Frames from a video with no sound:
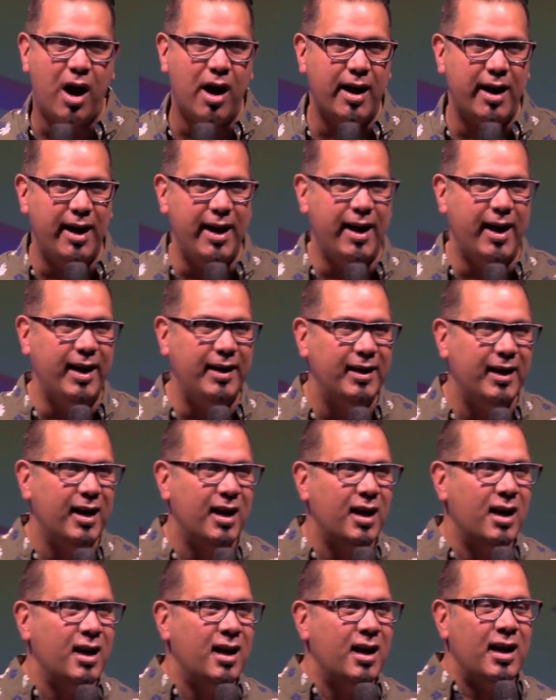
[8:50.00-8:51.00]
our head
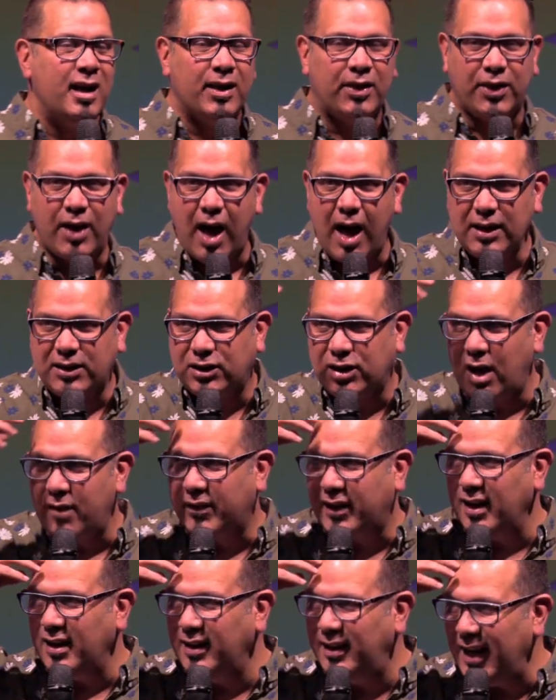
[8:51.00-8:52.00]
thoughts
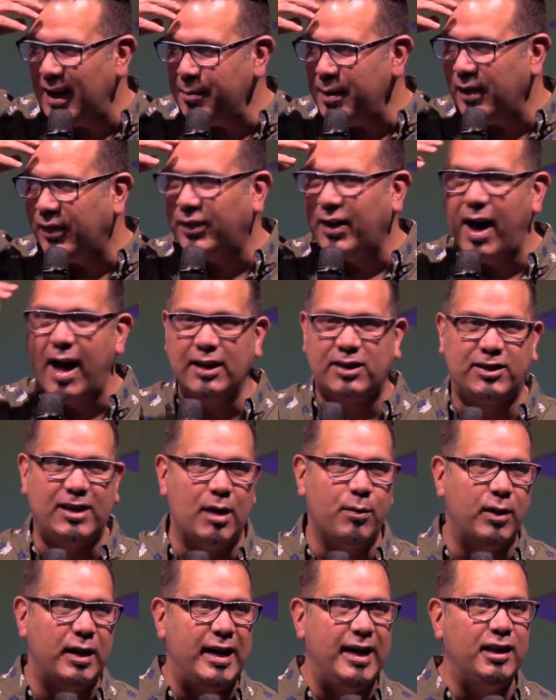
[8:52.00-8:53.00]
of condemning thoughts
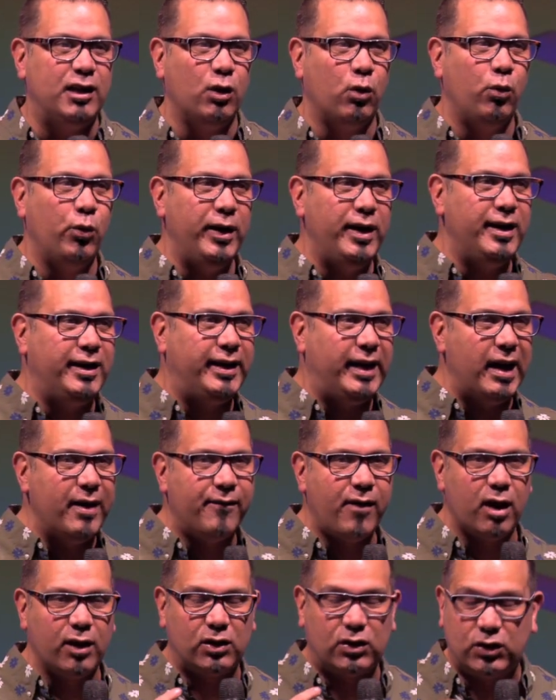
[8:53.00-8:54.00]
that either we
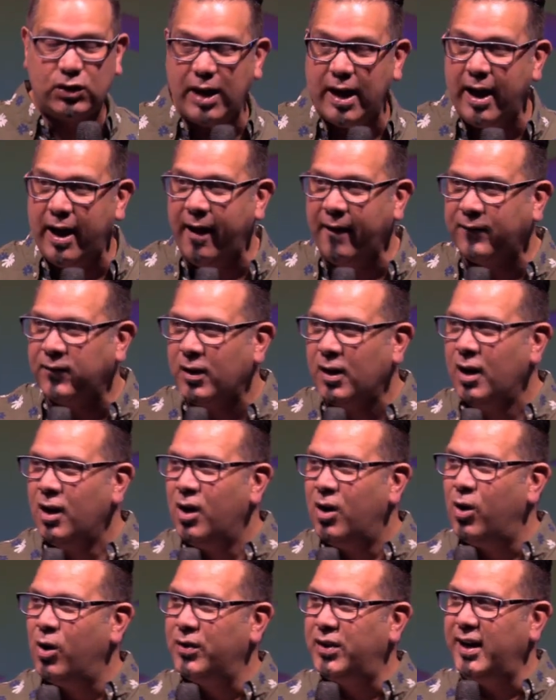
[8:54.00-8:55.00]
give
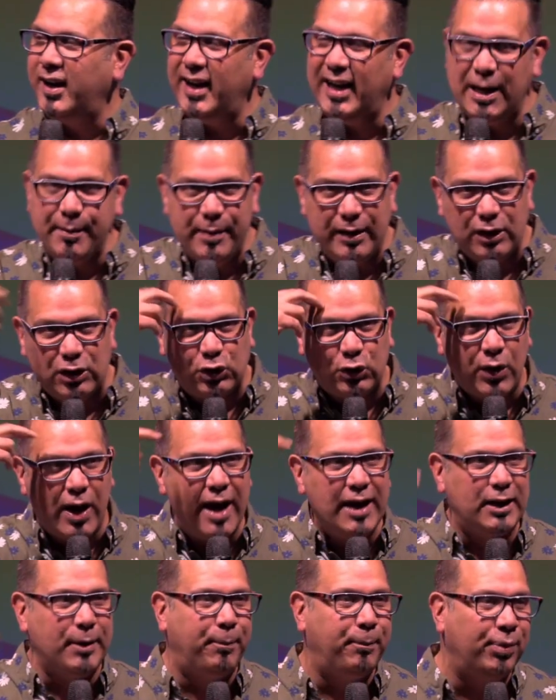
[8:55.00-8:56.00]
ourselves or the enemy is
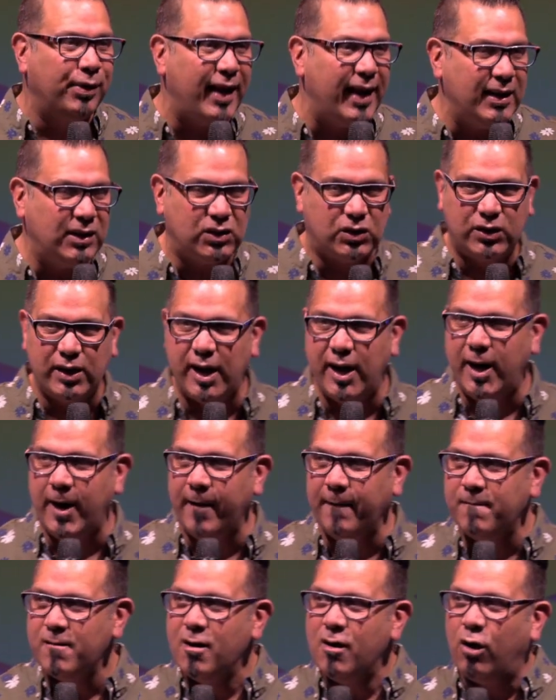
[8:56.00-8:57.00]
trying to place
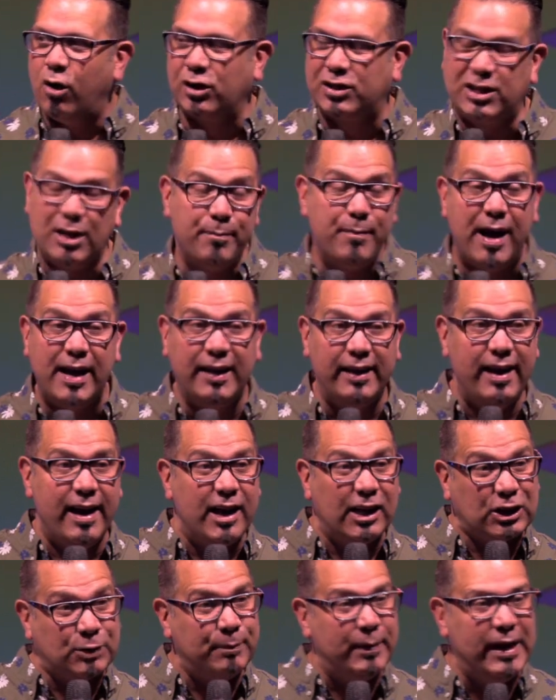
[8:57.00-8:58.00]
there, or somebody
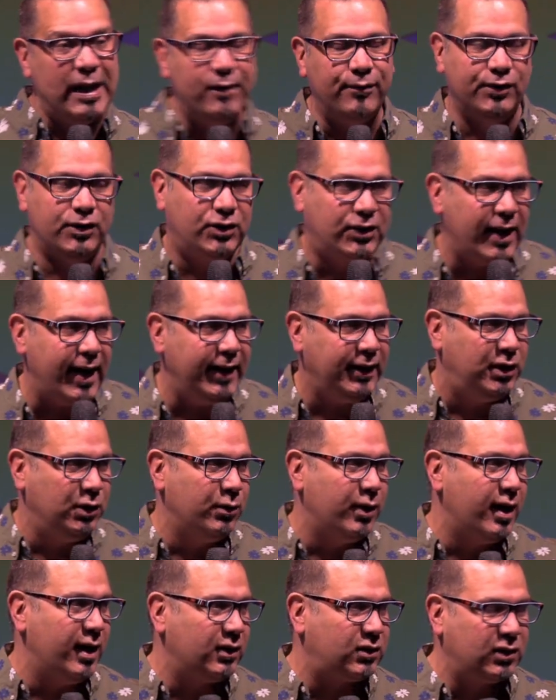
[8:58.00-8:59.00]
else may even say
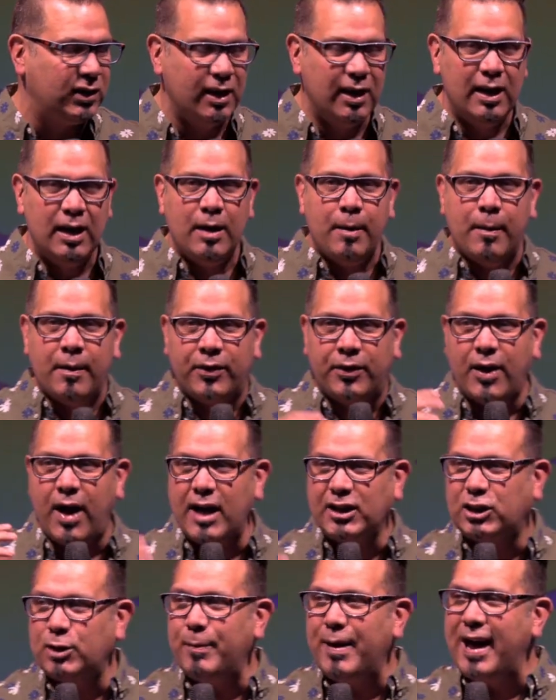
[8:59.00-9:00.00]
to us,
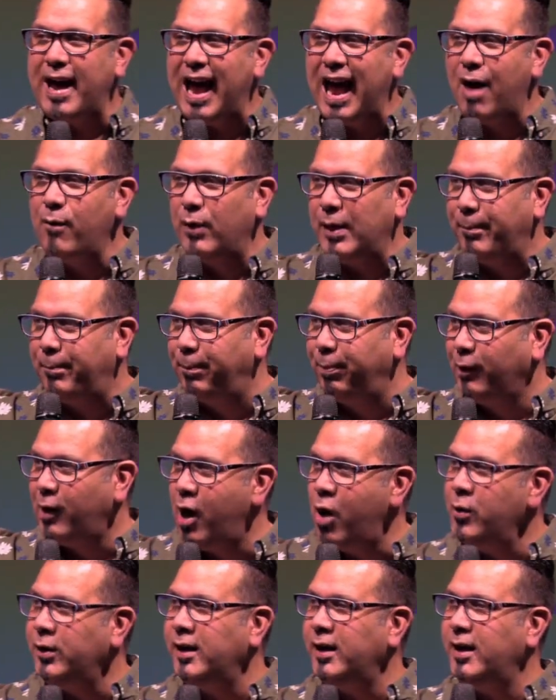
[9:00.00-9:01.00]
thoughts about how we've
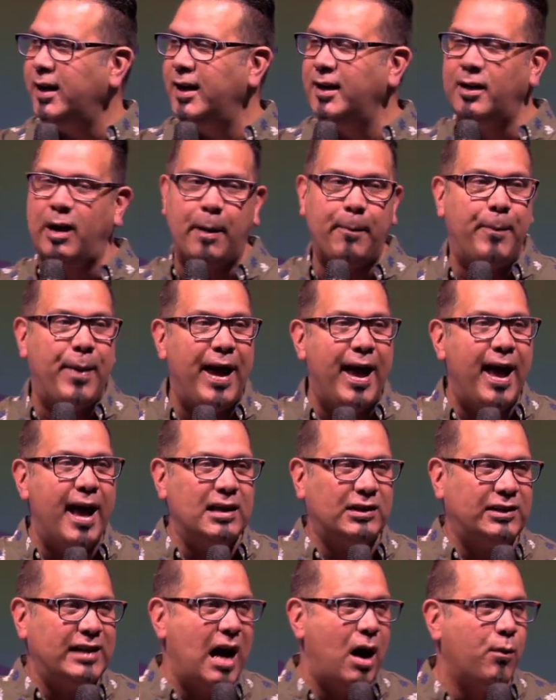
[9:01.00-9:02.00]
blown it in our
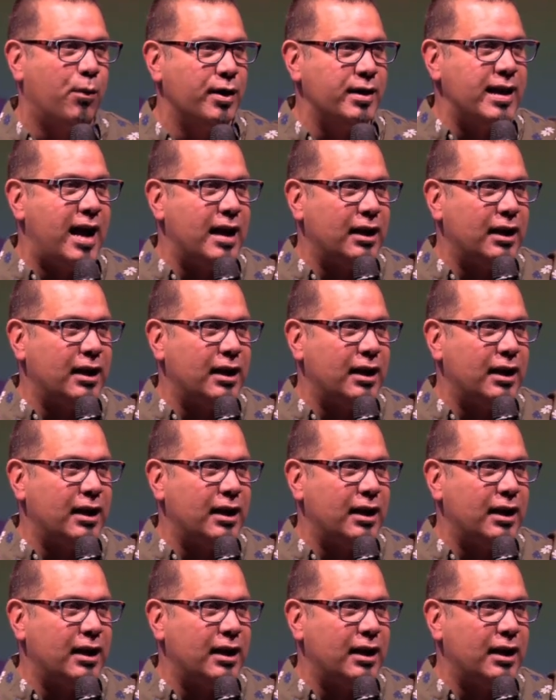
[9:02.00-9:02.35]
past, how we're